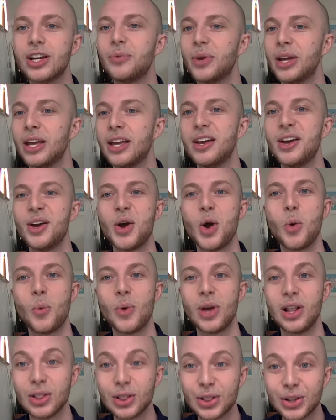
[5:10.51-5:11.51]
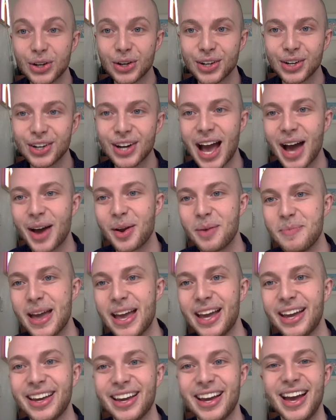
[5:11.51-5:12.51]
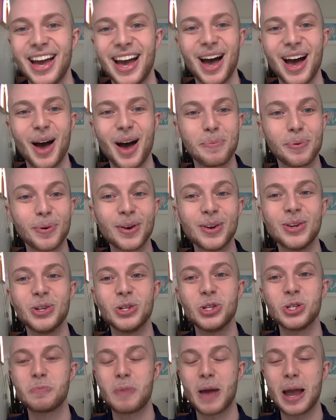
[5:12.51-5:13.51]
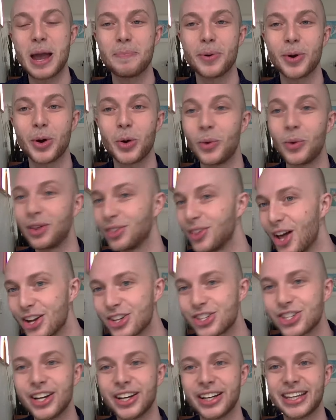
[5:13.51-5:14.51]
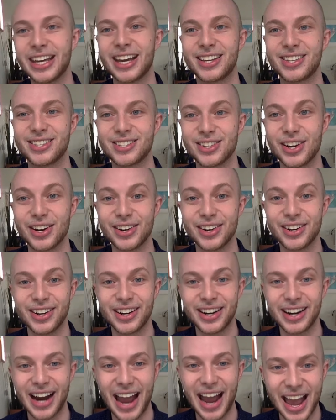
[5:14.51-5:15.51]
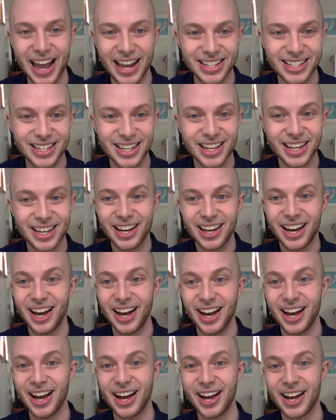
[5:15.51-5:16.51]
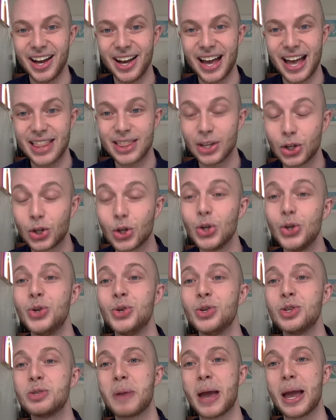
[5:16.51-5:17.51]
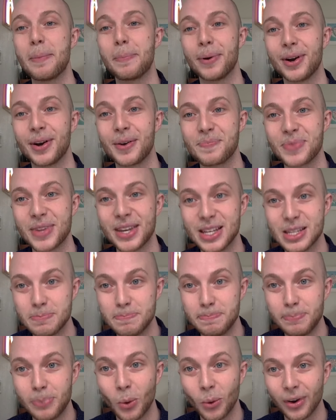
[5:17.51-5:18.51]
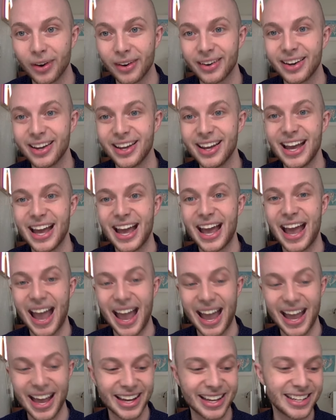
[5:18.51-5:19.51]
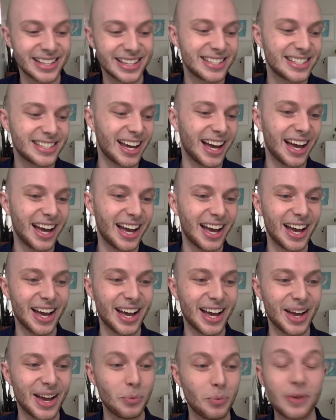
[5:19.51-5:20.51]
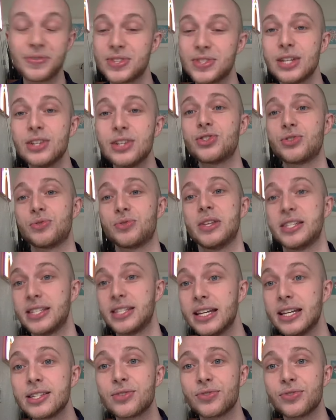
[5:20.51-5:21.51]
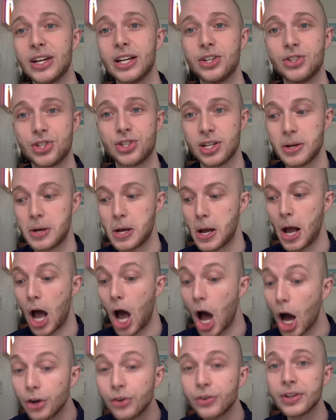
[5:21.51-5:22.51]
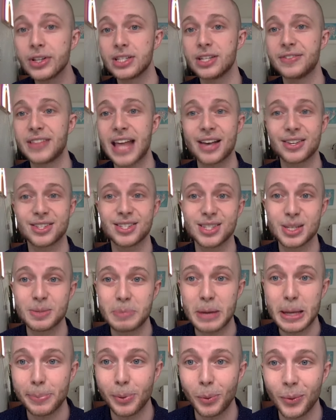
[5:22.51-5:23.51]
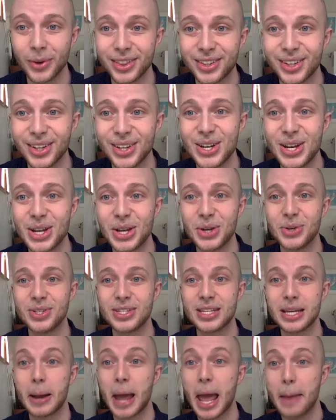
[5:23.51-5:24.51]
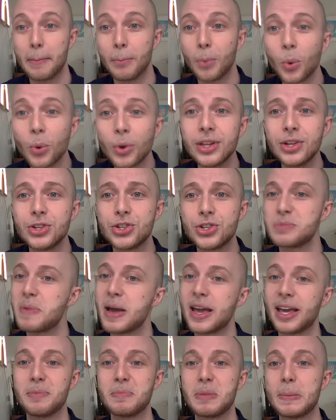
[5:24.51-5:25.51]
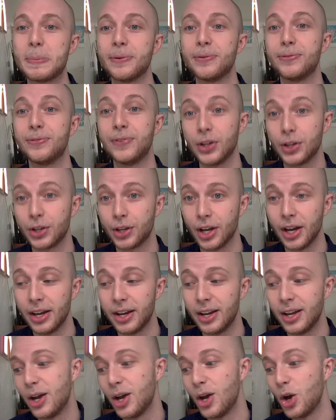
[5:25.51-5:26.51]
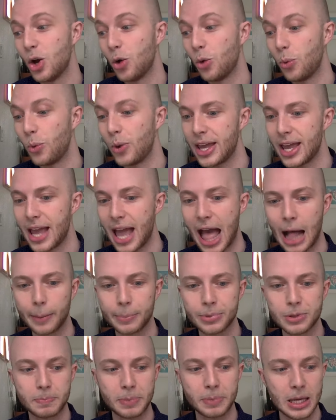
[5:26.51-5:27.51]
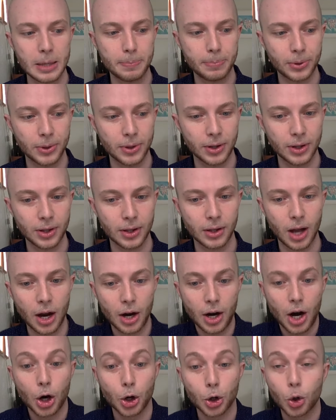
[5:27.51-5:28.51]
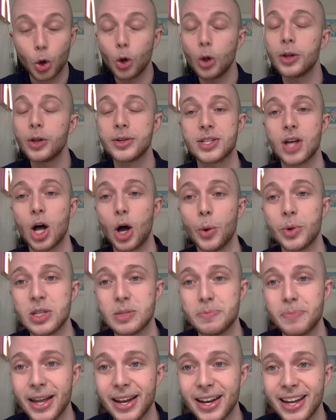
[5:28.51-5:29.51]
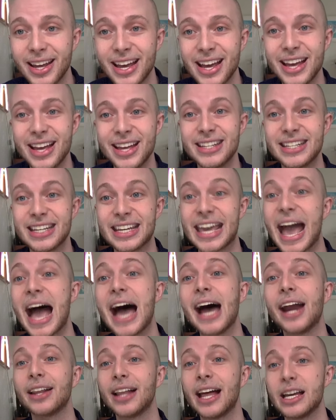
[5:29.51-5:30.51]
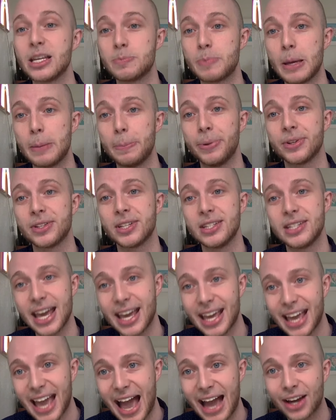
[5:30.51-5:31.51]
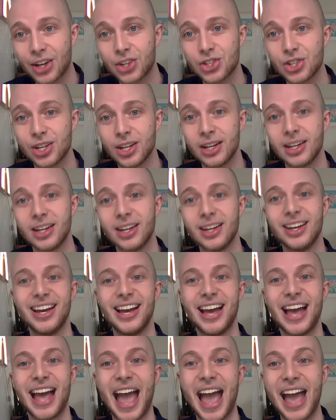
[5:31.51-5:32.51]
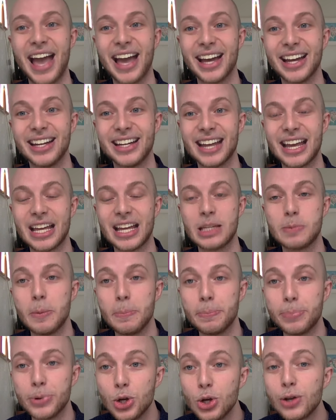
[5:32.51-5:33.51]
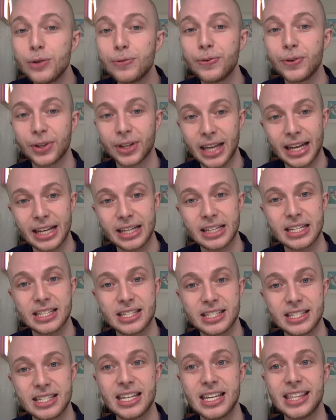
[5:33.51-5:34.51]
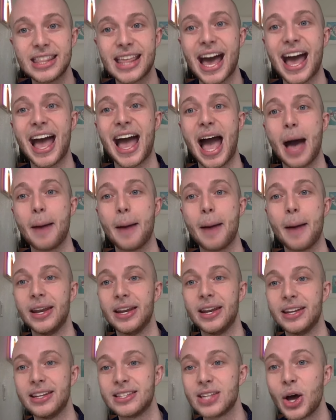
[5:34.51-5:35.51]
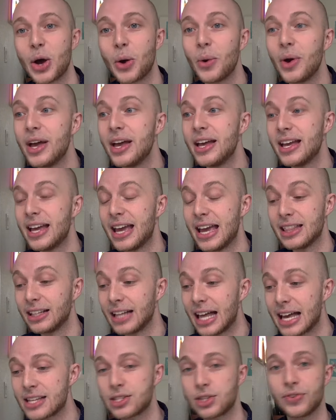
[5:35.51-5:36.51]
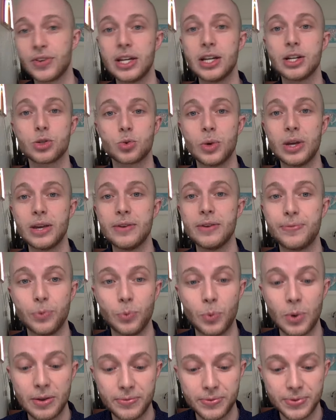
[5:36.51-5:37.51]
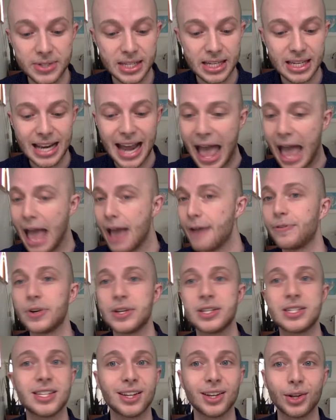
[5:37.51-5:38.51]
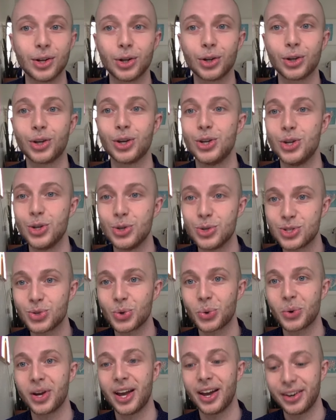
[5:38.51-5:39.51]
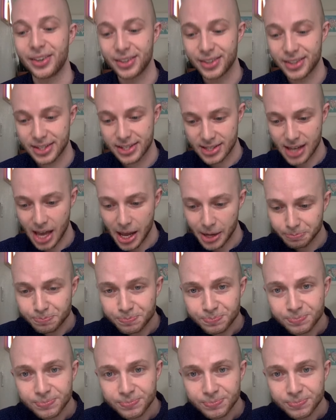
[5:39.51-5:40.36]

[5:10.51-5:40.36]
We we learn how to make a print newspaper. We've launched it on Kickstarter, and uh, and the good newspaper is born. And uh, we've since since reached hundreds of thousands of people with good news. And, and more than just making people feel good, we helped people. Our, our goal has always been to catalyze people to take action. And it's been beautiful getting to see that happen. And so in the last three years, we've we've seen every single good news story under the sun.